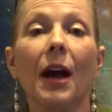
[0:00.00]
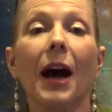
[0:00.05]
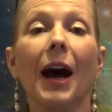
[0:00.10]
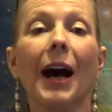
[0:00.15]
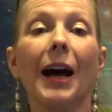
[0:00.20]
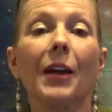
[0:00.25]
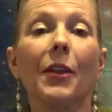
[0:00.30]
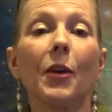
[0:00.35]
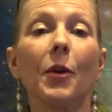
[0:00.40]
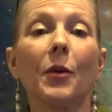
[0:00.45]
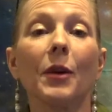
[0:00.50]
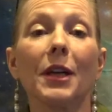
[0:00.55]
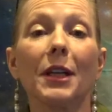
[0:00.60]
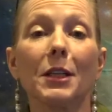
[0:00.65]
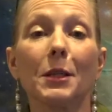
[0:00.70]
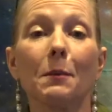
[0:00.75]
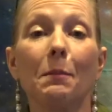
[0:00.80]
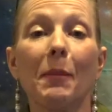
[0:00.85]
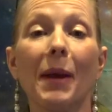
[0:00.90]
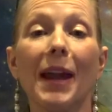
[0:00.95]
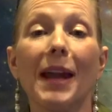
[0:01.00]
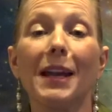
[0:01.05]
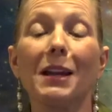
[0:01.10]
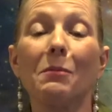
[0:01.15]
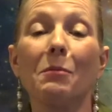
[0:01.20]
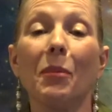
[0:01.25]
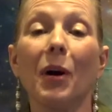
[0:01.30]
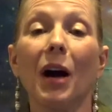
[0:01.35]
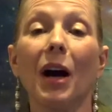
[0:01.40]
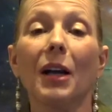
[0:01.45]
either in its
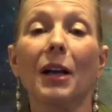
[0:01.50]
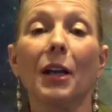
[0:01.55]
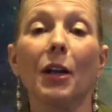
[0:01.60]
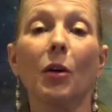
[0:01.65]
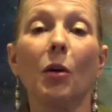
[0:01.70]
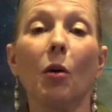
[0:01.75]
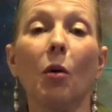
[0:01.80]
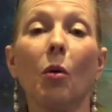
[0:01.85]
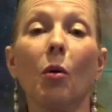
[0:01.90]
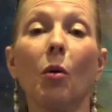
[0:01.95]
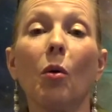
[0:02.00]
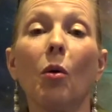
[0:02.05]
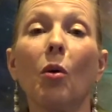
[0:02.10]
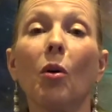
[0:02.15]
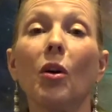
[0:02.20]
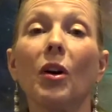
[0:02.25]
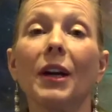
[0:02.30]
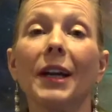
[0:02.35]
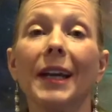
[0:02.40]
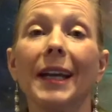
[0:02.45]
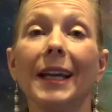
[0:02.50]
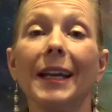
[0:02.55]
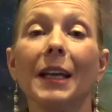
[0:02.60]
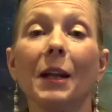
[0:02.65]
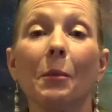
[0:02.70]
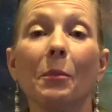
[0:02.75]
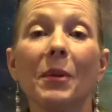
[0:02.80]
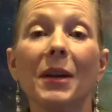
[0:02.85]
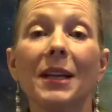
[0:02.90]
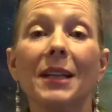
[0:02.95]
main body or in
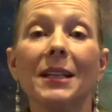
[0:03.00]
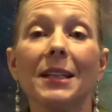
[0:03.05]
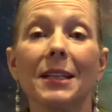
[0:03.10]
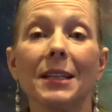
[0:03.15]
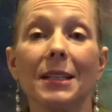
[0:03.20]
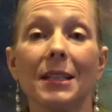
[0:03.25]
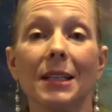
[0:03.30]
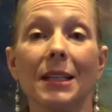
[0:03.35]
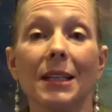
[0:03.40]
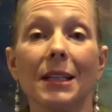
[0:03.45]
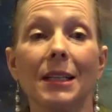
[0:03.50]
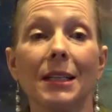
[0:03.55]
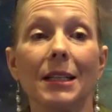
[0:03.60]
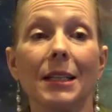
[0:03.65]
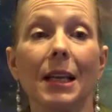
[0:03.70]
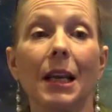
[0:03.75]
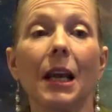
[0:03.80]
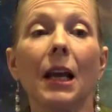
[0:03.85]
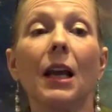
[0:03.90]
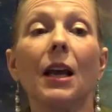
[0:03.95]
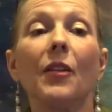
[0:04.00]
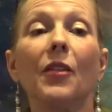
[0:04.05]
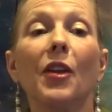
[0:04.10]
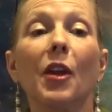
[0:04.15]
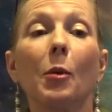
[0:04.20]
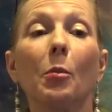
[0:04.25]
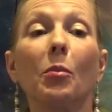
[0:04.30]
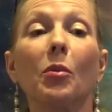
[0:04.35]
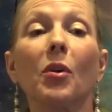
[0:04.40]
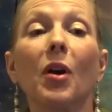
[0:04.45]
appendices, the
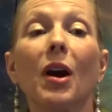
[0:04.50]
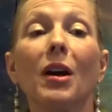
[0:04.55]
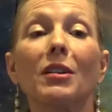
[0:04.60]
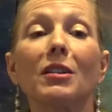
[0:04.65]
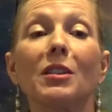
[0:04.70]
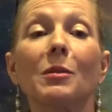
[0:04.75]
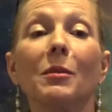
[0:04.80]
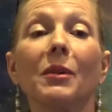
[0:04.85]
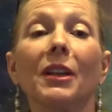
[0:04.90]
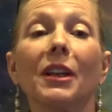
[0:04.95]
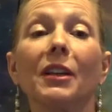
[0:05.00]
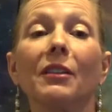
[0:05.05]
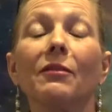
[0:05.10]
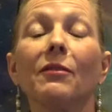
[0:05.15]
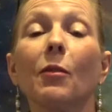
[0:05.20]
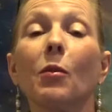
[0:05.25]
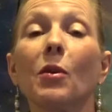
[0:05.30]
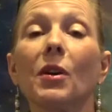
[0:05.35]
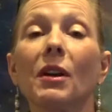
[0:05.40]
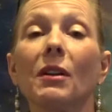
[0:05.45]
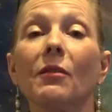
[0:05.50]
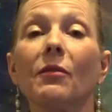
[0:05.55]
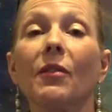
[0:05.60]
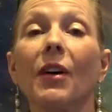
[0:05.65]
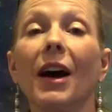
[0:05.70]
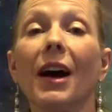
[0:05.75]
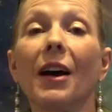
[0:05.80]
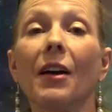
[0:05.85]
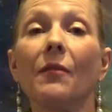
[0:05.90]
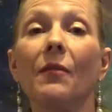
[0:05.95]
approximately
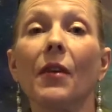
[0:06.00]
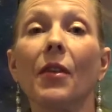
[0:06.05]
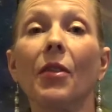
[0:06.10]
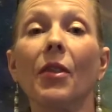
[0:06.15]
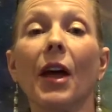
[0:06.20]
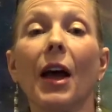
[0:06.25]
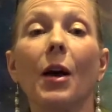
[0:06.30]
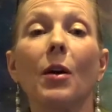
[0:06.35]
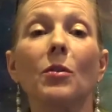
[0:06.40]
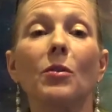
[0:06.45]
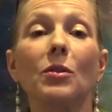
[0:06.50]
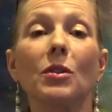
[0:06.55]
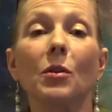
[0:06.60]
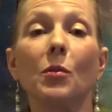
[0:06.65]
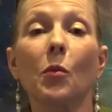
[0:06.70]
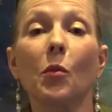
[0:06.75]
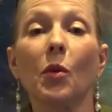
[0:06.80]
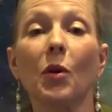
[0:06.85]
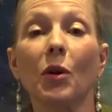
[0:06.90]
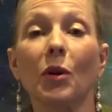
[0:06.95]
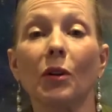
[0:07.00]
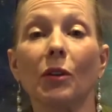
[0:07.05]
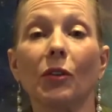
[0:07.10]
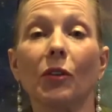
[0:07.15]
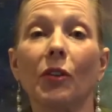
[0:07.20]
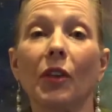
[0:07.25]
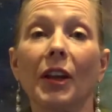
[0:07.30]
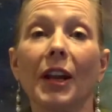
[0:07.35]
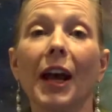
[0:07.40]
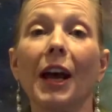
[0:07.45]
45,000
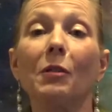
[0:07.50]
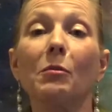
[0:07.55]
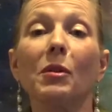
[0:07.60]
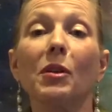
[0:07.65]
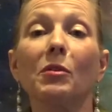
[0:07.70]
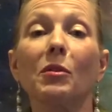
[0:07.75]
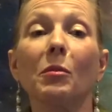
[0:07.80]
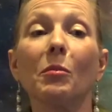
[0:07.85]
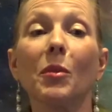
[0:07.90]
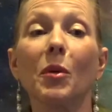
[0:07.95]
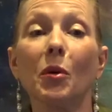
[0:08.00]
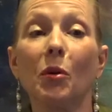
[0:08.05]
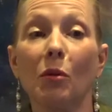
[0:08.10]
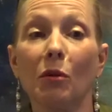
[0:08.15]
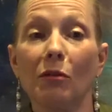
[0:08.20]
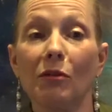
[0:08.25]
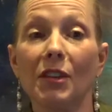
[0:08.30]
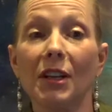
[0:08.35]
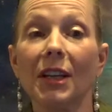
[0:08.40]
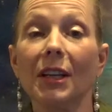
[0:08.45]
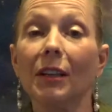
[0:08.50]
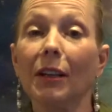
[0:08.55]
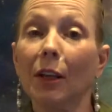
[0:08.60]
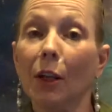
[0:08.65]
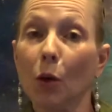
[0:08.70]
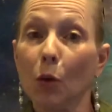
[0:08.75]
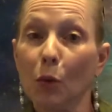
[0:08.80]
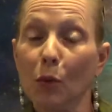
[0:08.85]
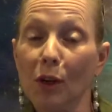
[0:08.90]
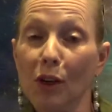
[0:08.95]
words that had been removed in the
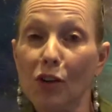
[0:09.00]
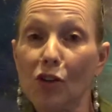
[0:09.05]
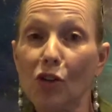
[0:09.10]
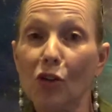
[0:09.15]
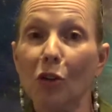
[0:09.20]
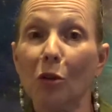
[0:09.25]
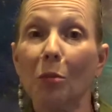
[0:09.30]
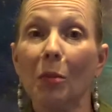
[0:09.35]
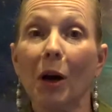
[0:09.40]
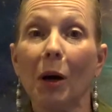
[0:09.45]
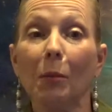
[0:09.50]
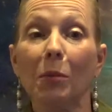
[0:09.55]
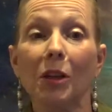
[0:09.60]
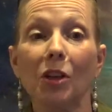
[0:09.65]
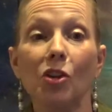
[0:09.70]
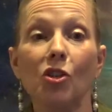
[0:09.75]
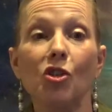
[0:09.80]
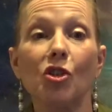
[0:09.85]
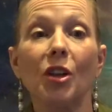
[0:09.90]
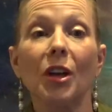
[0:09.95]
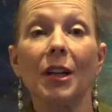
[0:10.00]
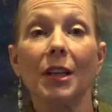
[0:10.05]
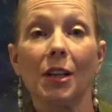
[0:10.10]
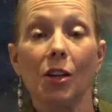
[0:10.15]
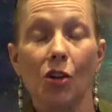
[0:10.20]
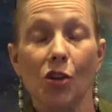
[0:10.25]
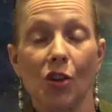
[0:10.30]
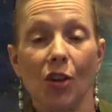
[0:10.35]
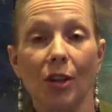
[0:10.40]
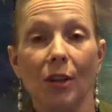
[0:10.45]
original published
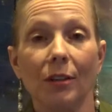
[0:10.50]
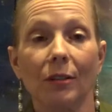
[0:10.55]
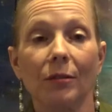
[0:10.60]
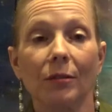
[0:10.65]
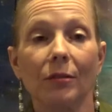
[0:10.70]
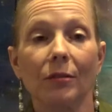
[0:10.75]
edition.